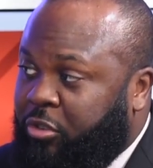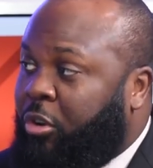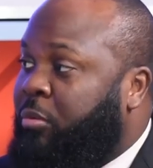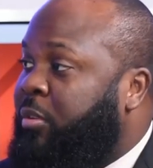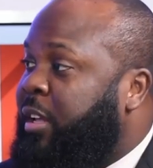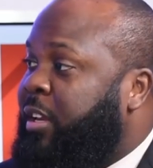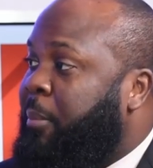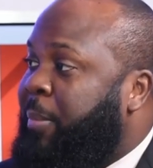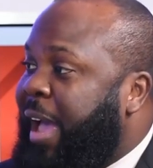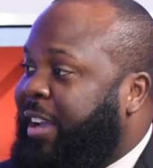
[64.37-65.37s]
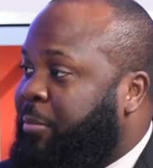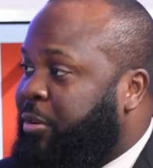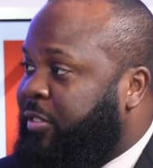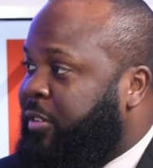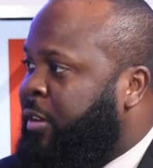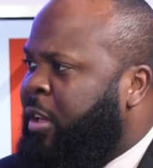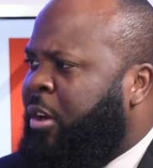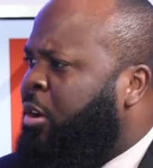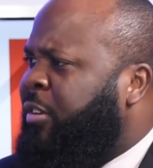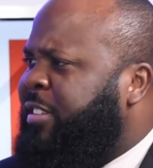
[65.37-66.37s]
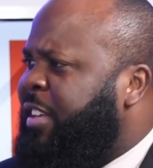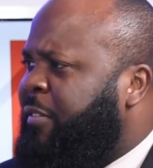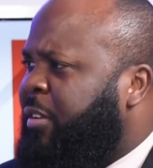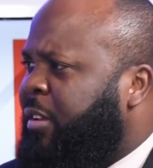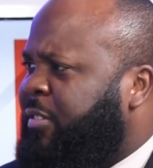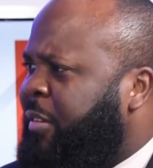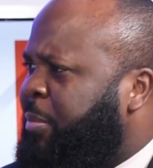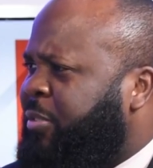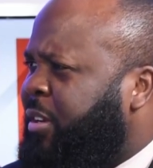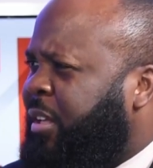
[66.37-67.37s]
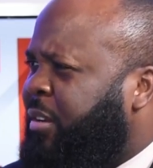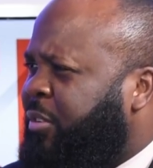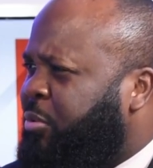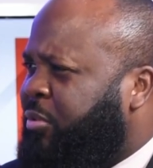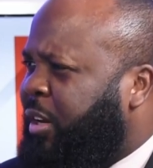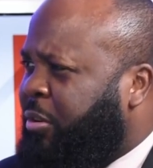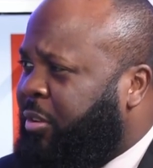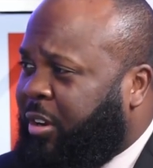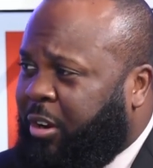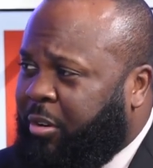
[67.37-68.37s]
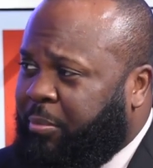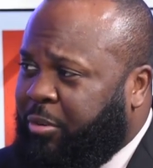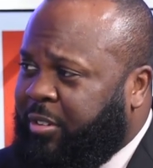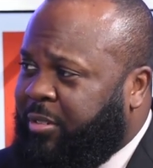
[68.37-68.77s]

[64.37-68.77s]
don't end up back in prison. Only 70% of the individuals that are in the current